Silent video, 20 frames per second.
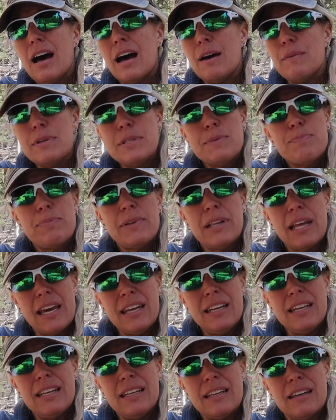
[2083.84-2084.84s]
I was
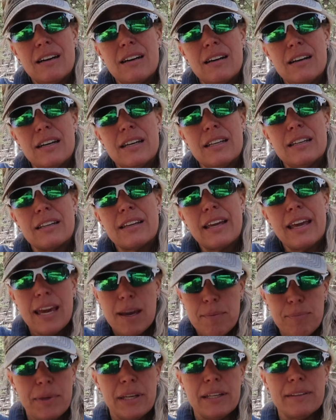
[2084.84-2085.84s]
planning on
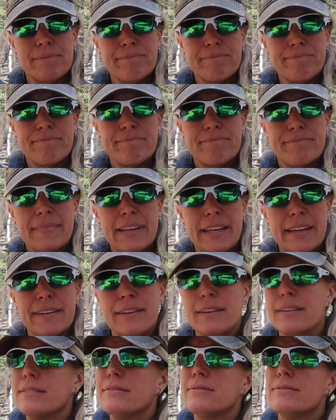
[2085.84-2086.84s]
camping
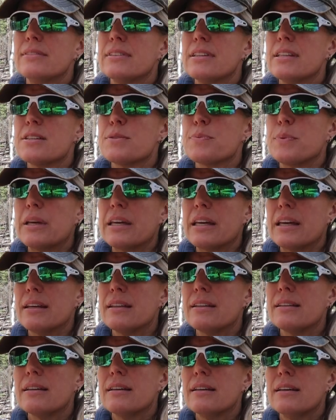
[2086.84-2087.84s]
here this
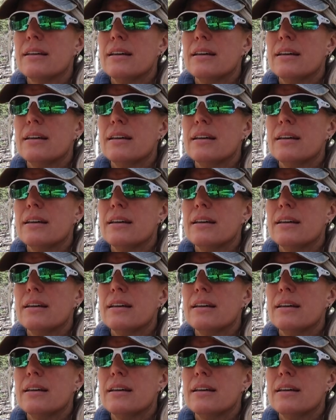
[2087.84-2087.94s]
weekend